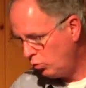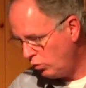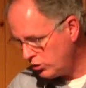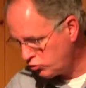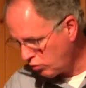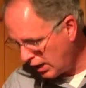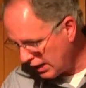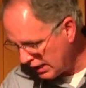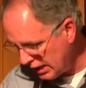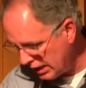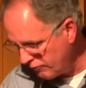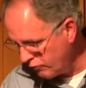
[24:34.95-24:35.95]
we try
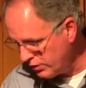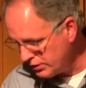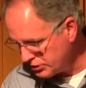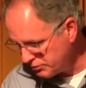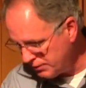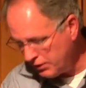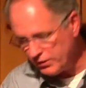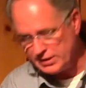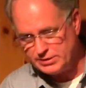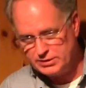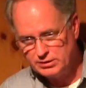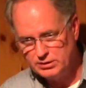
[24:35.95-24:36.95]
every
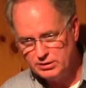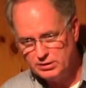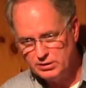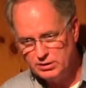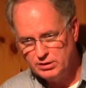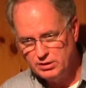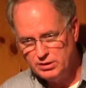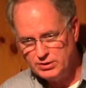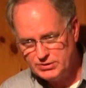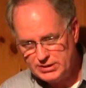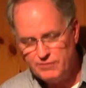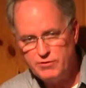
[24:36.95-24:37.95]
spirit to
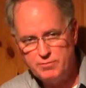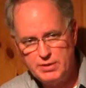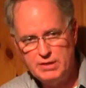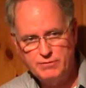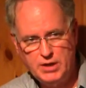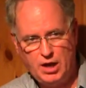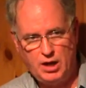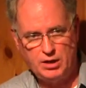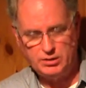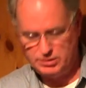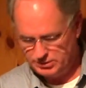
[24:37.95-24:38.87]
see if it be of God.